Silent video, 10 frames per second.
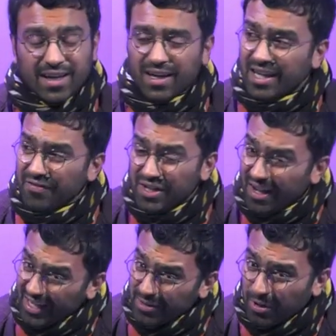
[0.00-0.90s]
If you
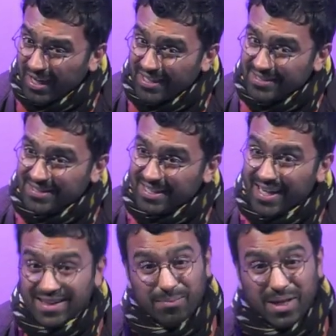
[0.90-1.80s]
like what he has to say,
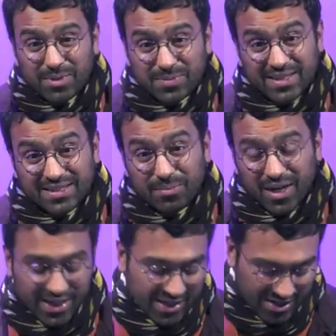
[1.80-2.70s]
then maybe spend some
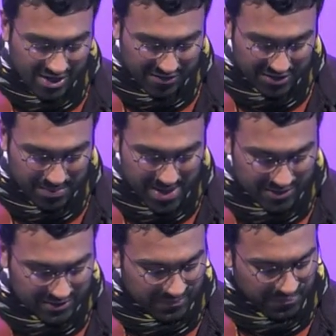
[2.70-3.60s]
money after the panel.